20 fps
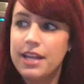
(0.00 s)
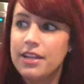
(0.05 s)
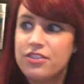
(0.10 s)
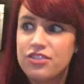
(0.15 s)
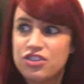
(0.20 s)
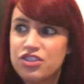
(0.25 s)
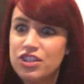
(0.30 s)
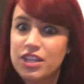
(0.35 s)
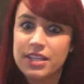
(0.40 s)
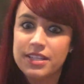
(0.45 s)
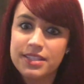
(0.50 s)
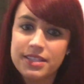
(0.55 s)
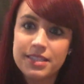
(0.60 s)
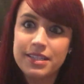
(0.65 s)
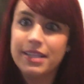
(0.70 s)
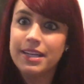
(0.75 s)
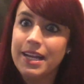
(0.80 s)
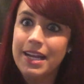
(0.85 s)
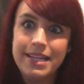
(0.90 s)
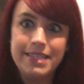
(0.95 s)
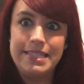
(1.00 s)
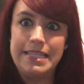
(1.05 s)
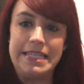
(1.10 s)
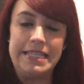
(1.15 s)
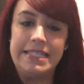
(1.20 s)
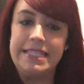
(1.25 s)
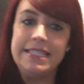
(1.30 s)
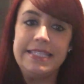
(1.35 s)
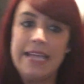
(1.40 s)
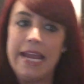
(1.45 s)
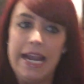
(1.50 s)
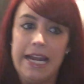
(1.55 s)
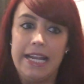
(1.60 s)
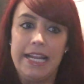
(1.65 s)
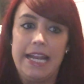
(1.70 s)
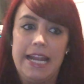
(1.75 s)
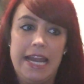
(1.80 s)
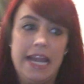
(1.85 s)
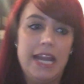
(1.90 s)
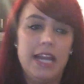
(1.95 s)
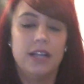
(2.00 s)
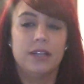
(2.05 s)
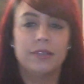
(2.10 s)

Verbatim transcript: It's just, it's insanity.